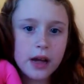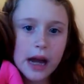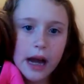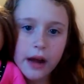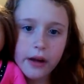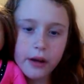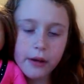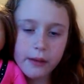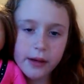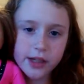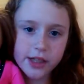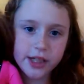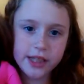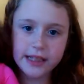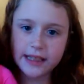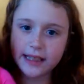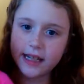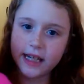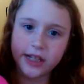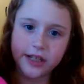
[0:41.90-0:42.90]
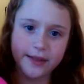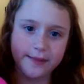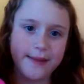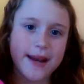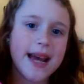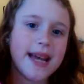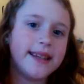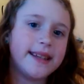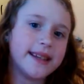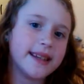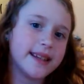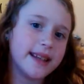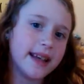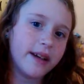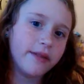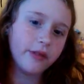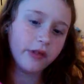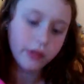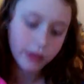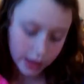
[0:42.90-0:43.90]
I don't know why she's in a gymnastics
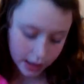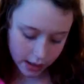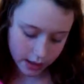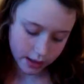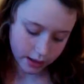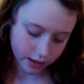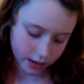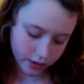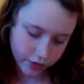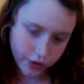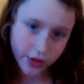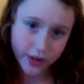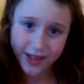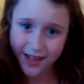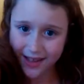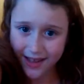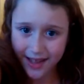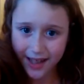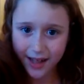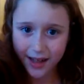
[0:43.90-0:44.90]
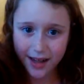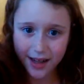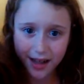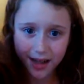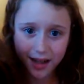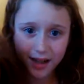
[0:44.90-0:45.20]
outfit because she's a singer.